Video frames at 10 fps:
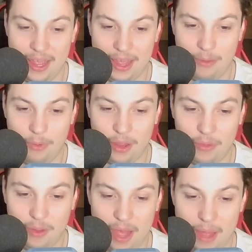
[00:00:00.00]
What do you
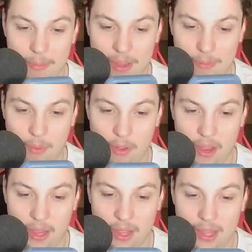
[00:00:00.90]
got, big
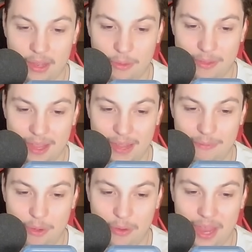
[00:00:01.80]
boy? Goes
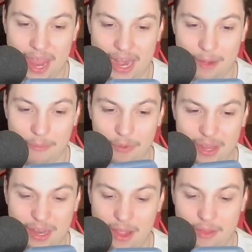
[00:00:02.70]
Evo Cannon. I'm really
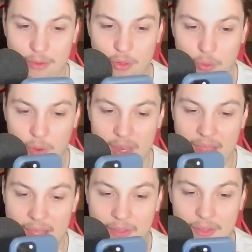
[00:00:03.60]
not too sure what the
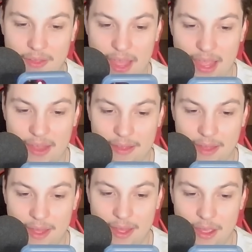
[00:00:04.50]
hell this guy is
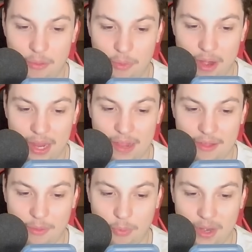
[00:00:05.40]
running as
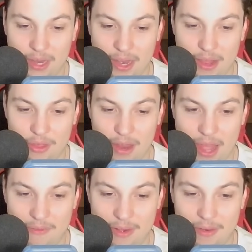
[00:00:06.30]
his win condition. I
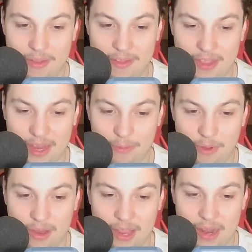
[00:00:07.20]
haven't seen
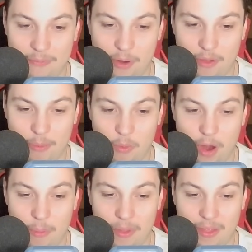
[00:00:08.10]
one yet as far as I'm
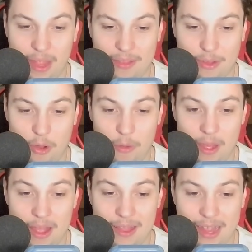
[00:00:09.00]
aware, but let's go.
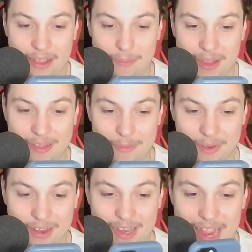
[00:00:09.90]
That could be some
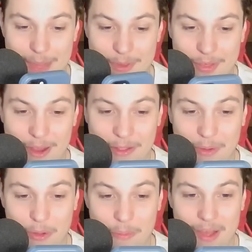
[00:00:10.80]
good damage there. There
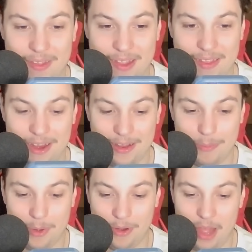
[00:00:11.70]
we go, Musketeer and
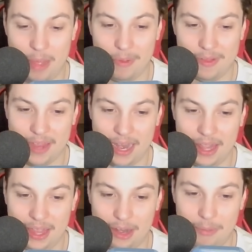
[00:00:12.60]
Spear Goblins getting a
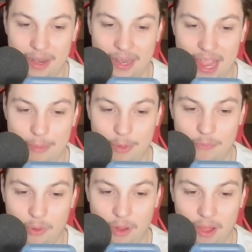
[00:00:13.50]
little bit of damage
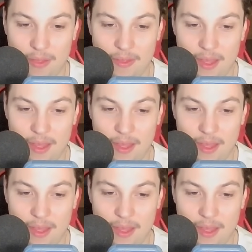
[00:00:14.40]
for us.